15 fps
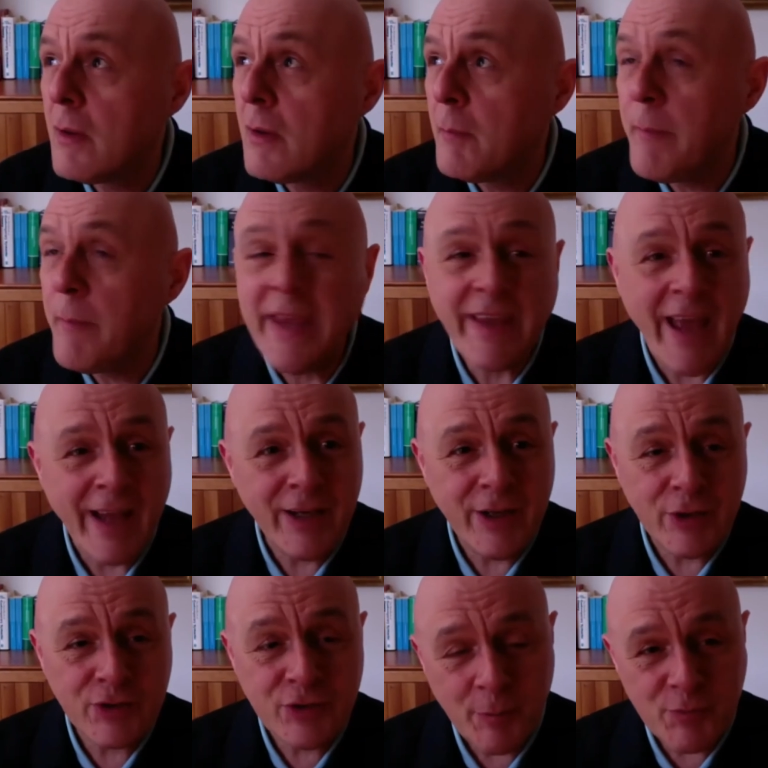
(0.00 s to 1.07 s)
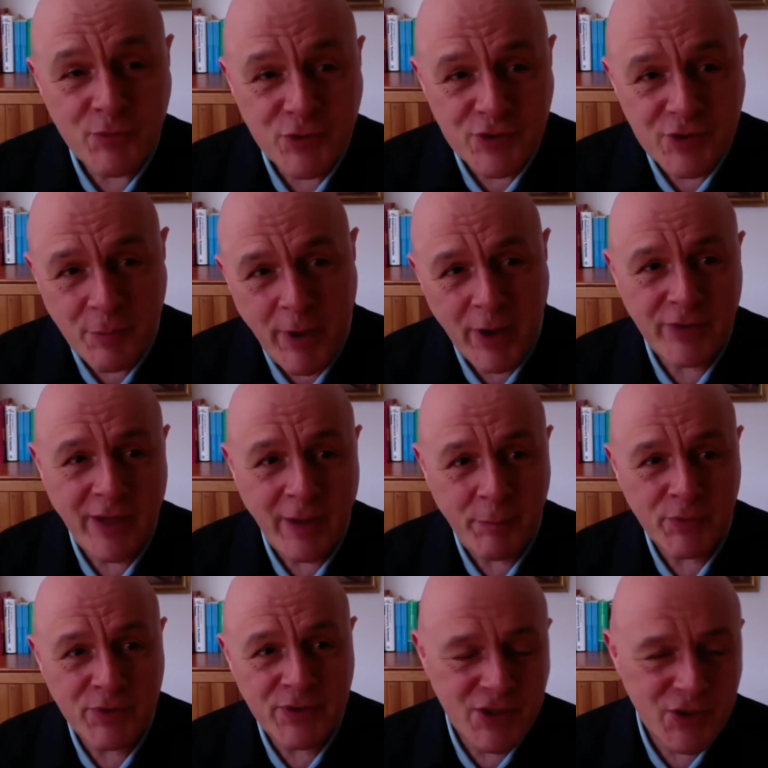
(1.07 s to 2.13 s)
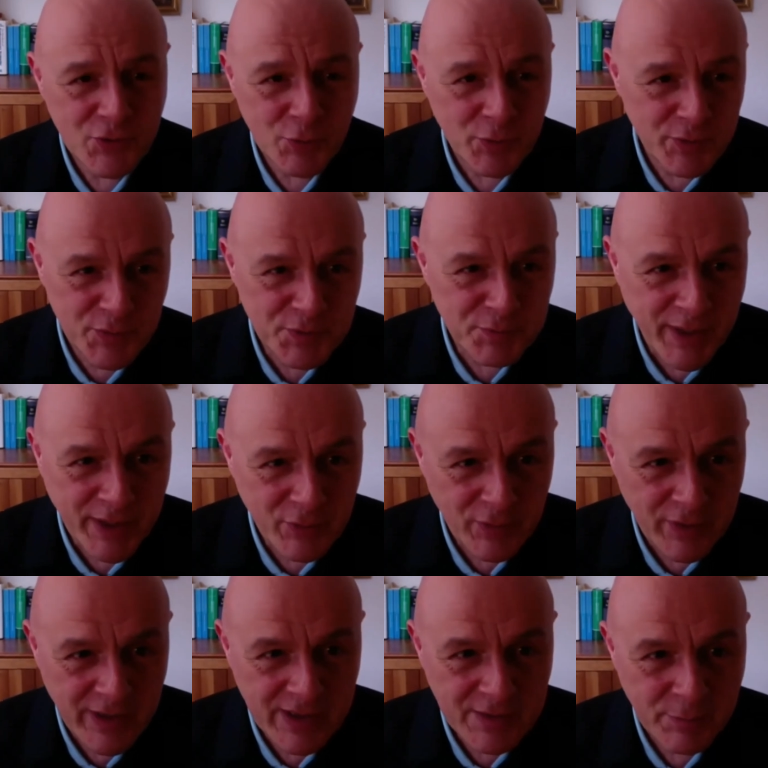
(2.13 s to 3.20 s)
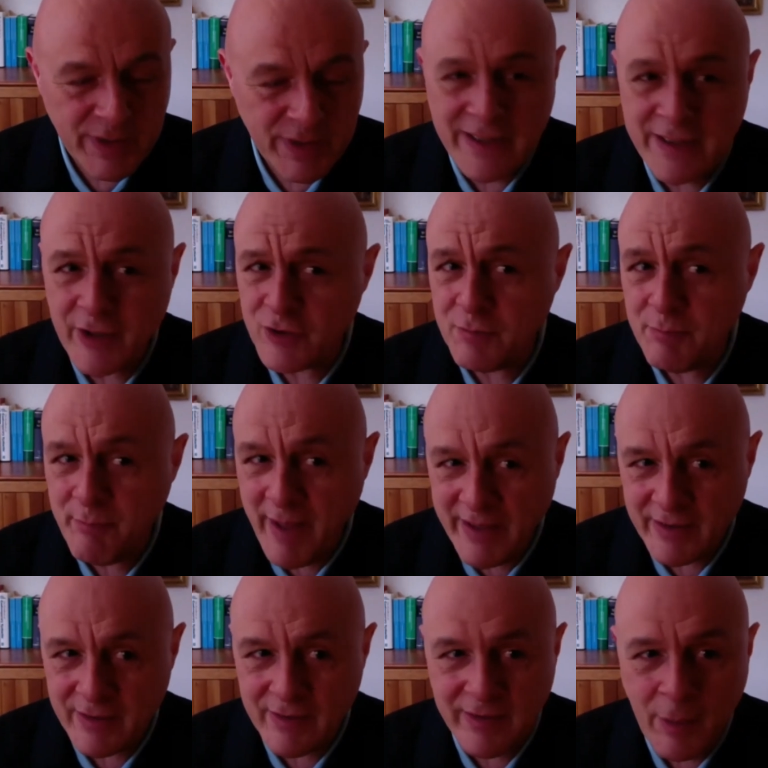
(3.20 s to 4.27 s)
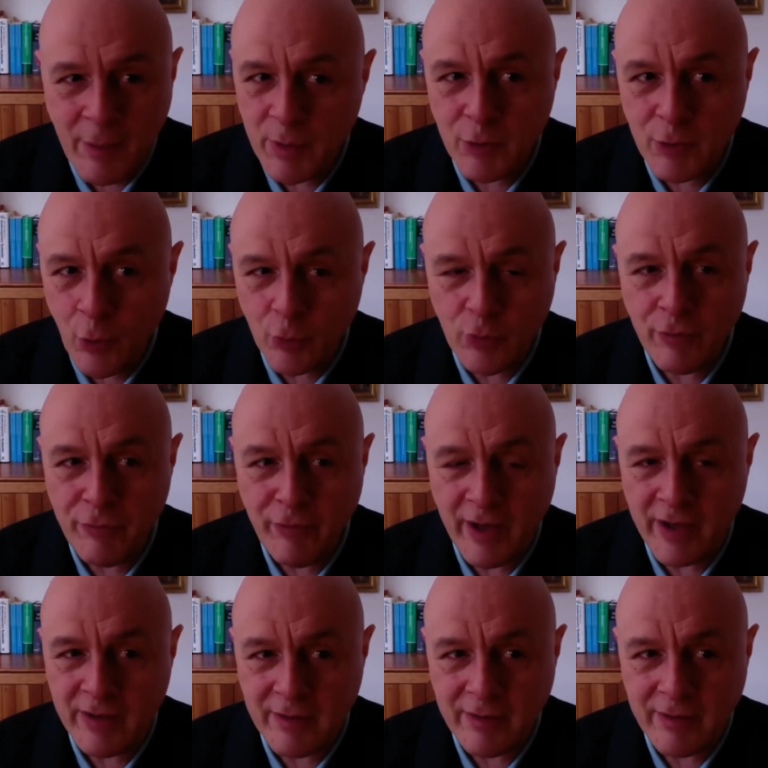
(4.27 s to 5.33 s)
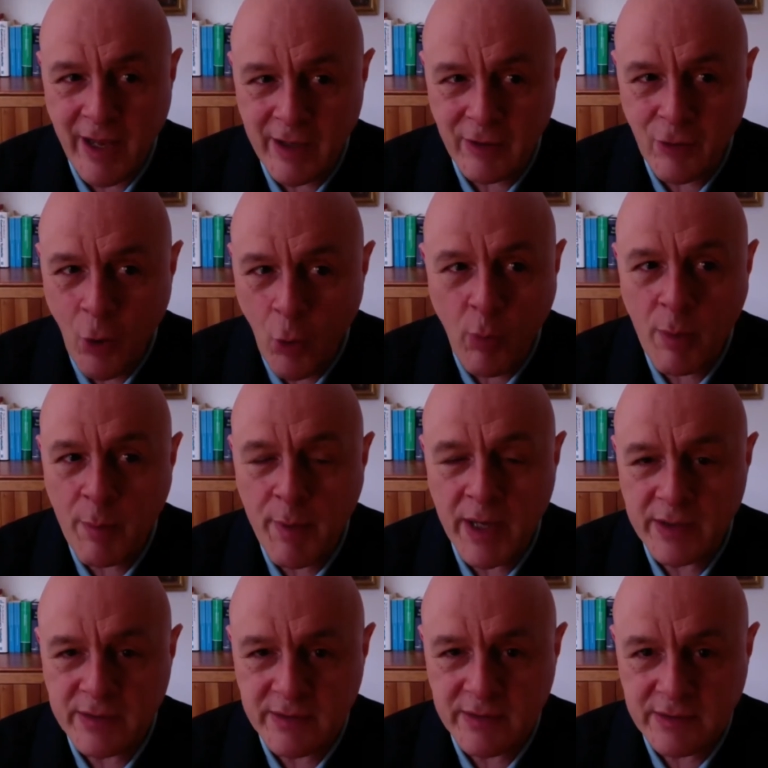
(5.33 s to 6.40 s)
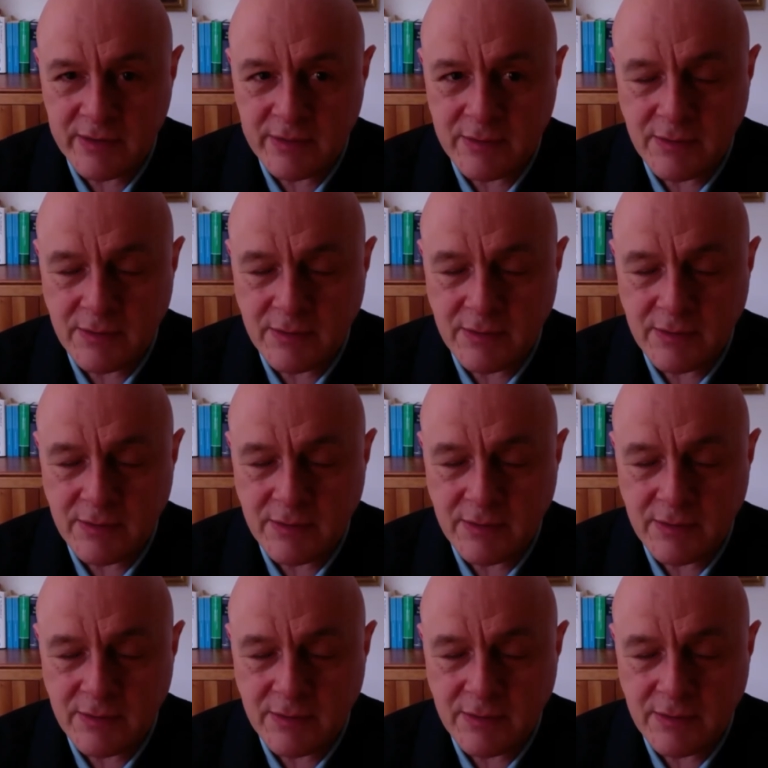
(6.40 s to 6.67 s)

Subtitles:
make any assumptions about their positions with respect to this, but it doesn't matter. They were notified. They know about it.